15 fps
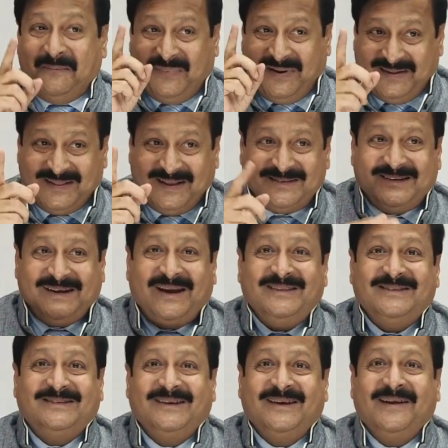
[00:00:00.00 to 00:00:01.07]
Be the
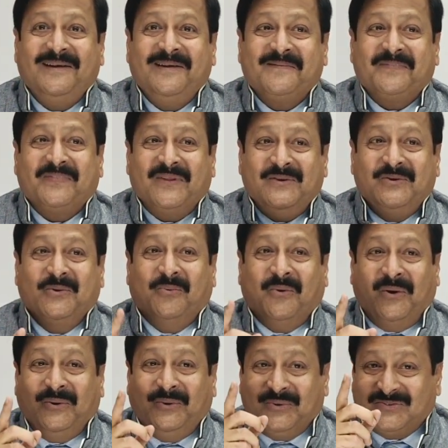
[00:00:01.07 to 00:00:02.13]
change you
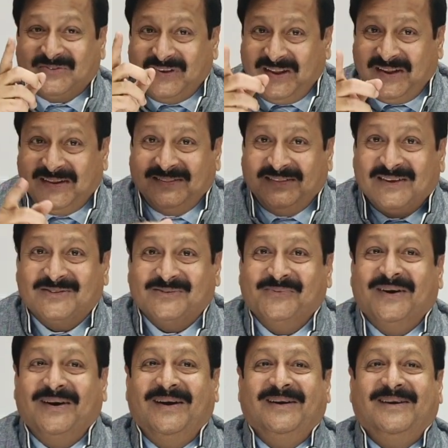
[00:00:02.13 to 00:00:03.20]
want to see in this
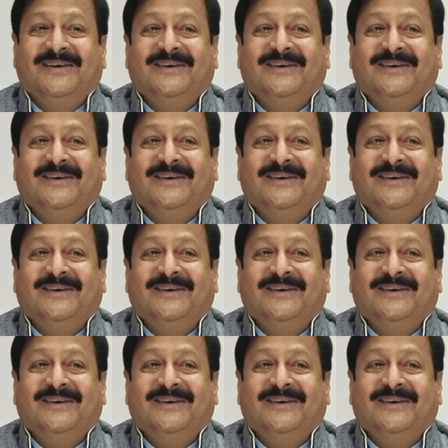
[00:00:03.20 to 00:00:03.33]
world.